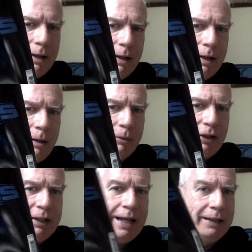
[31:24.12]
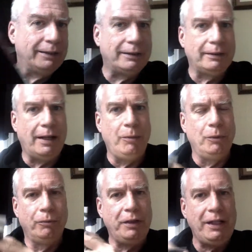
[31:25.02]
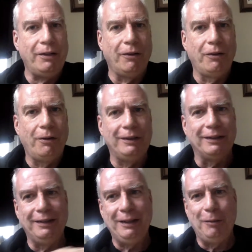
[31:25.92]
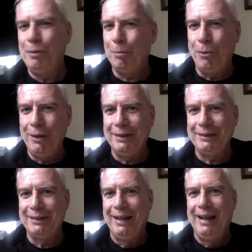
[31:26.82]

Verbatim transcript: uh, which I guess I will read, although it's a little bit pointless